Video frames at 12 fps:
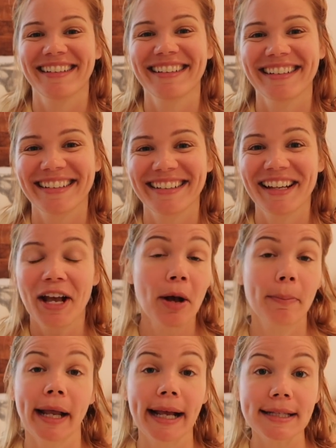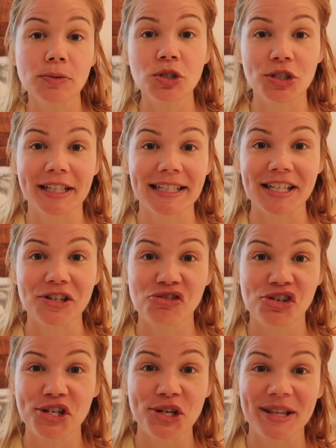but I guess we'll just
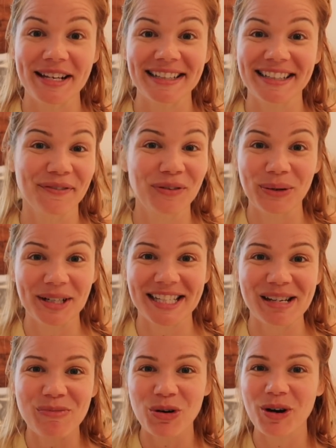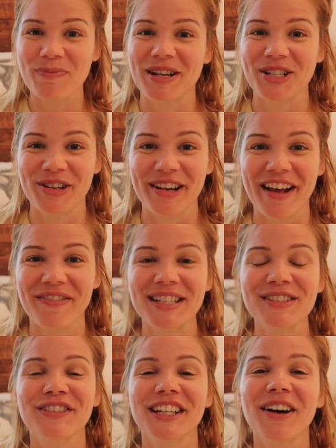continue to do these, and if you want to see more, make sure you give
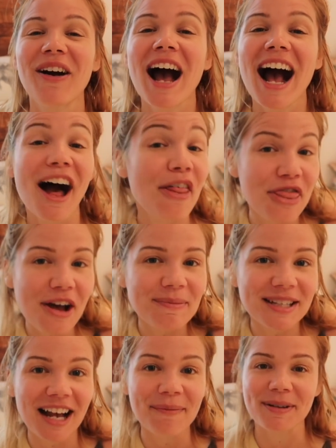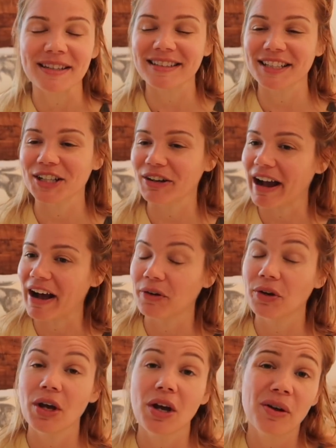this video a thumbs up and stick
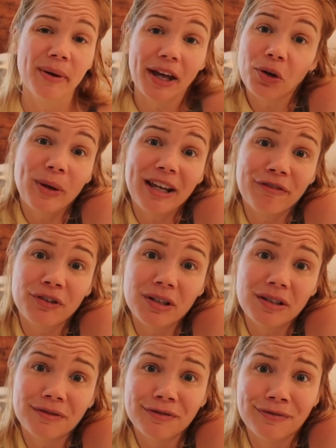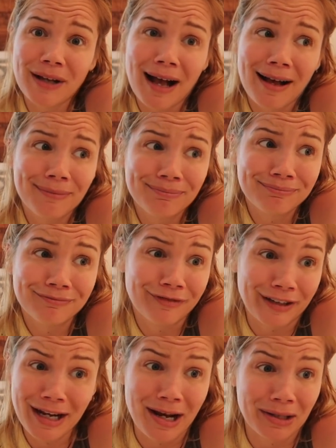around. We've got a week full of um,
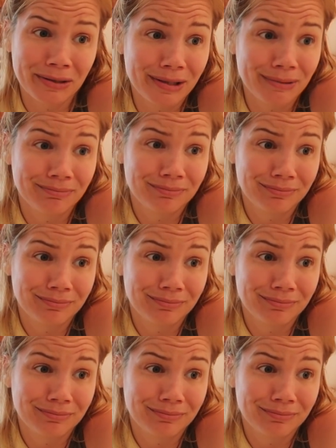videos